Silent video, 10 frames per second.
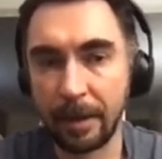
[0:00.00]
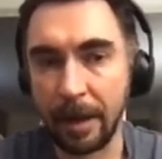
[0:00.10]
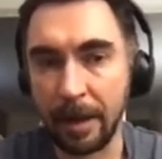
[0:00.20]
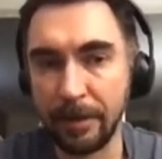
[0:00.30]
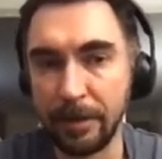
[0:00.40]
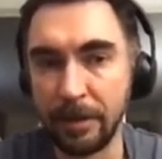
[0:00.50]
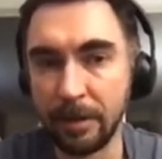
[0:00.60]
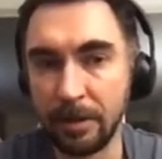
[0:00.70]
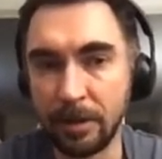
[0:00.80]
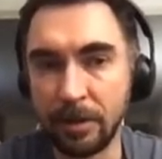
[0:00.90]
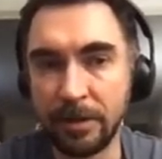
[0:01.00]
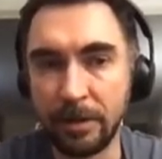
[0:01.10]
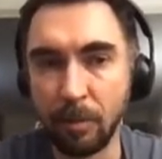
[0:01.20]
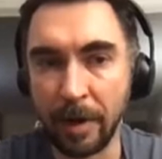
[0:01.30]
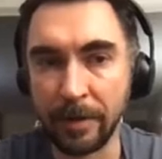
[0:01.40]
Any
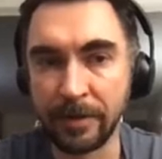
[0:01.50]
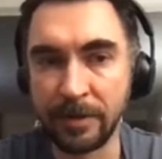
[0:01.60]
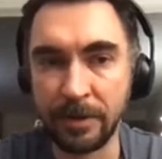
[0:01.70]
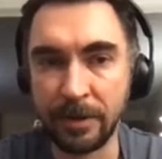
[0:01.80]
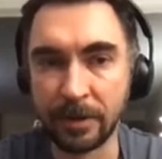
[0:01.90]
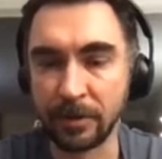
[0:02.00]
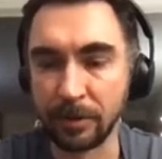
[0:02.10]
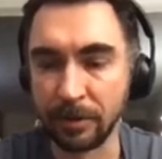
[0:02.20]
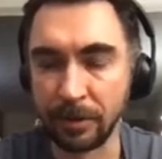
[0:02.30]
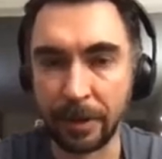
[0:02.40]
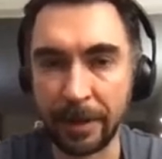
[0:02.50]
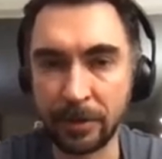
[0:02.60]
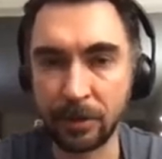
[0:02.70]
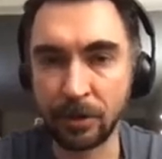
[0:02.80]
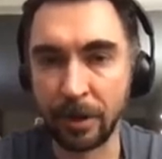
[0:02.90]
KYC custodial
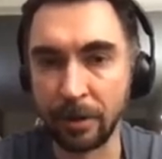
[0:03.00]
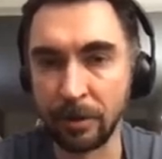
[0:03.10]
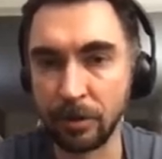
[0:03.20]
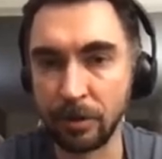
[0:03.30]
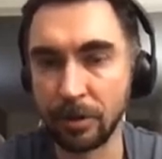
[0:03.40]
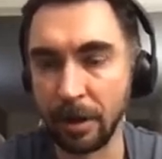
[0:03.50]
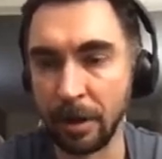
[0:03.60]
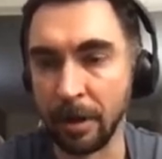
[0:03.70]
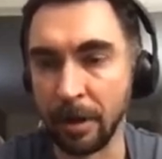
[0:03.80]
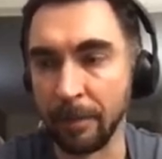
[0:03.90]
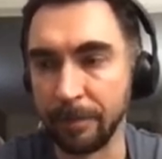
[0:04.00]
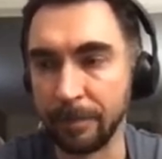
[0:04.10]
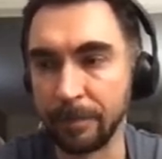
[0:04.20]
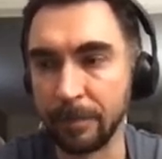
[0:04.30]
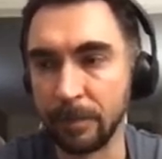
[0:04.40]
exchange,
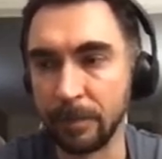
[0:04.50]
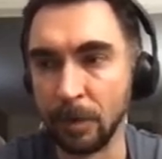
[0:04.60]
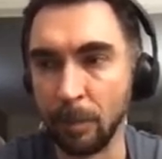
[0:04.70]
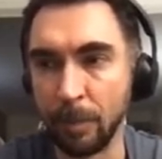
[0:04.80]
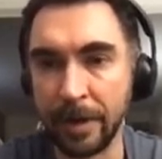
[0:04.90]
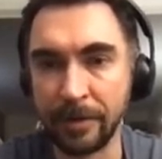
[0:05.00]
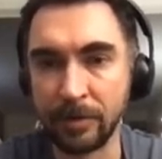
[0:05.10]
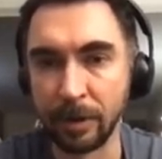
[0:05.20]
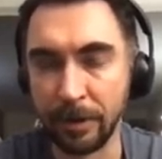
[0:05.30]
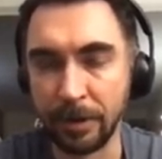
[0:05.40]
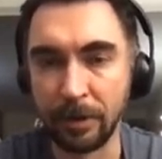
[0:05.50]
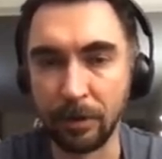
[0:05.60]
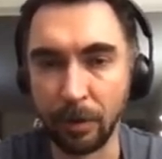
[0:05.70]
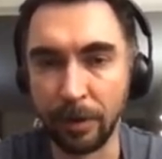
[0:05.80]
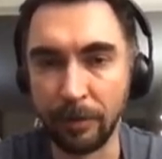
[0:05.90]
the place you are leaking
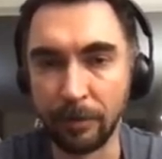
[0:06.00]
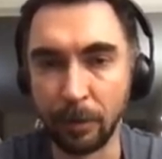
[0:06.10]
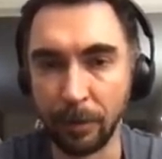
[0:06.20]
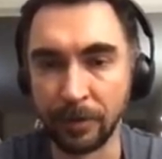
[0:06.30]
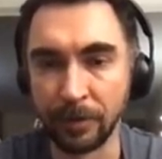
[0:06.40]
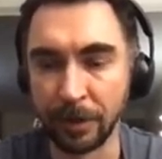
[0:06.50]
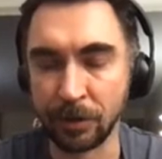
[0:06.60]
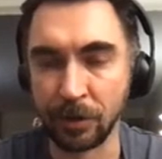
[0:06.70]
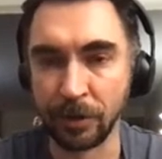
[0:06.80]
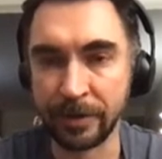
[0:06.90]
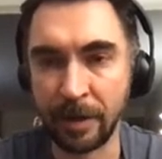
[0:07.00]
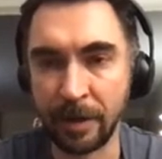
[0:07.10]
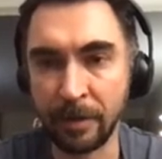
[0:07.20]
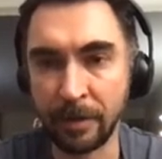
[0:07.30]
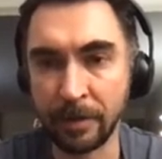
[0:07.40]
your info is the exchange
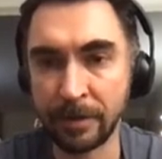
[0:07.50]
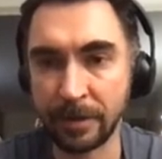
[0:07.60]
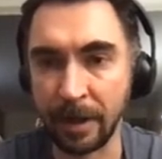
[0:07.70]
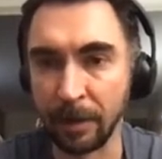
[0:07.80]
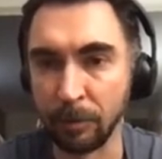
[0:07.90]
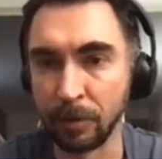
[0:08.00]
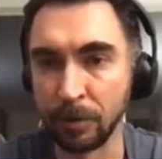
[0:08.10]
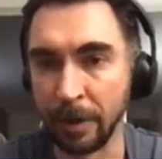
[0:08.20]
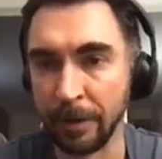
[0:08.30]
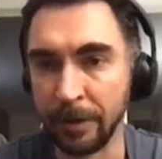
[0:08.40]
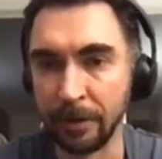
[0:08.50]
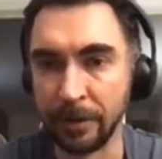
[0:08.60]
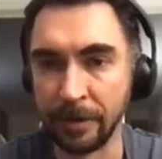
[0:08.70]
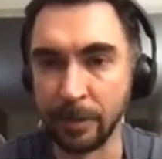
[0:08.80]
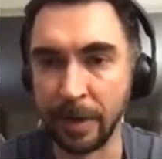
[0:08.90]
servers, and what you are leaking
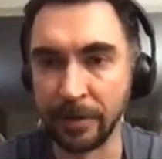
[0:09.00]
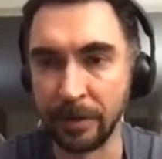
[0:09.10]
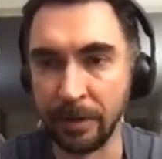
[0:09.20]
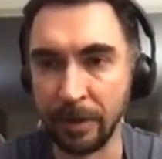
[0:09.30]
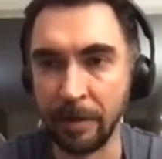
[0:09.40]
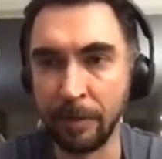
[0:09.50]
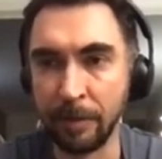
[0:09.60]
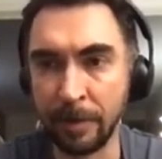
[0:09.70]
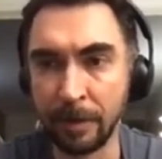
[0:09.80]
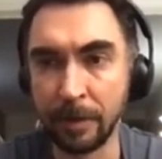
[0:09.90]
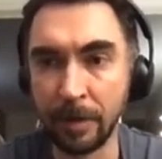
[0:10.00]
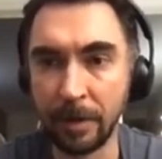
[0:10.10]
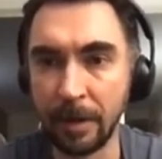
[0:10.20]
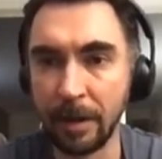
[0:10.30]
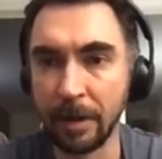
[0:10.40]
is basically everything,
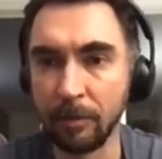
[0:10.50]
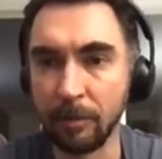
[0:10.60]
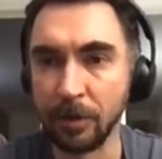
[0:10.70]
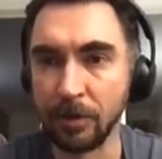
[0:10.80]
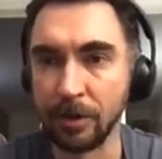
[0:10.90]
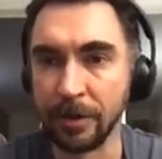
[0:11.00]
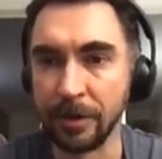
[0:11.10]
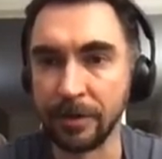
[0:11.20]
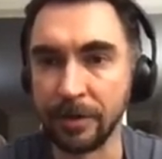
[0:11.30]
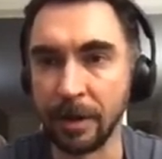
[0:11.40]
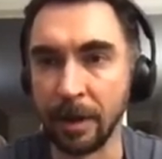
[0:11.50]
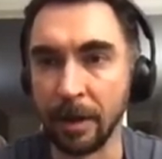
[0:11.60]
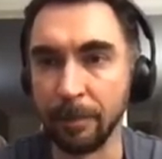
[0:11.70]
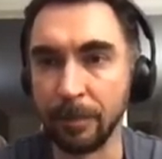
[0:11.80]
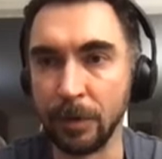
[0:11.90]
which is
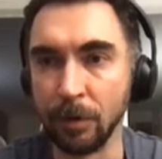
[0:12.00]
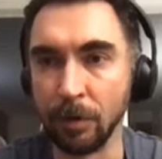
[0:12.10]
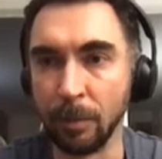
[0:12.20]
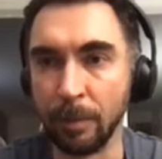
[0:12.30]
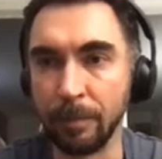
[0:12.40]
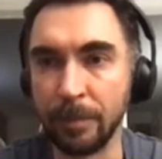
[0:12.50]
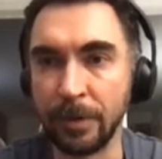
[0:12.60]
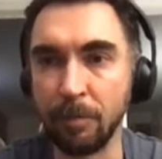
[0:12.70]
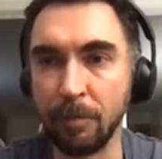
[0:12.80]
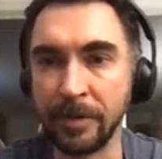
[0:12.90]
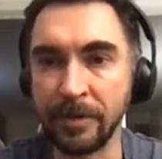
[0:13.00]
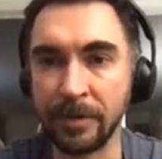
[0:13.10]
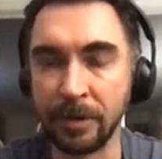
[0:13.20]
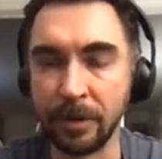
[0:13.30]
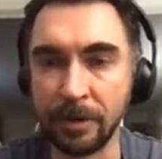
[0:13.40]
your
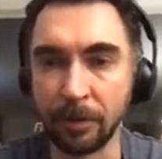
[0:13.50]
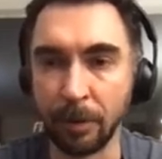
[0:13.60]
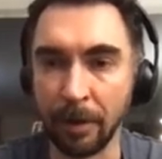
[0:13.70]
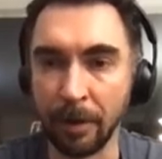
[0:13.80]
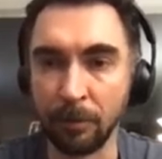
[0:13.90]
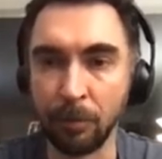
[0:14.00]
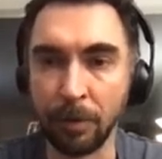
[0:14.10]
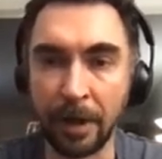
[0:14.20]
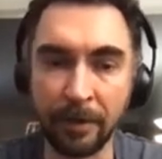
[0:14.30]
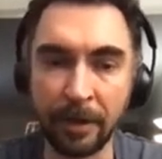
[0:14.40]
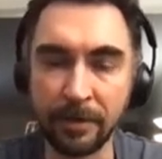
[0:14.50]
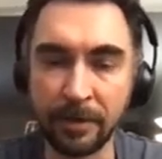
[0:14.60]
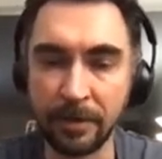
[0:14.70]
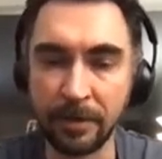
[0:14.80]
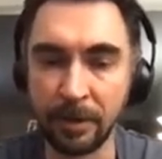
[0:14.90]
KYC, so your real
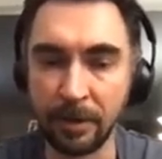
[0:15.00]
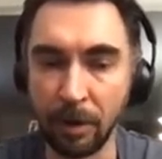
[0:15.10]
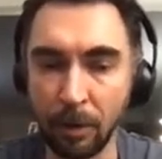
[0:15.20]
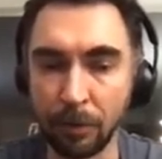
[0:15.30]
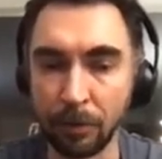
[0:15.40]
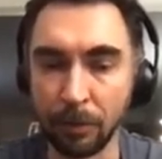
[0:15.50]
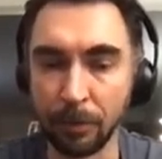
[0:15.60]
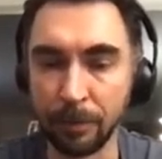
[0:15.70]
identity, all your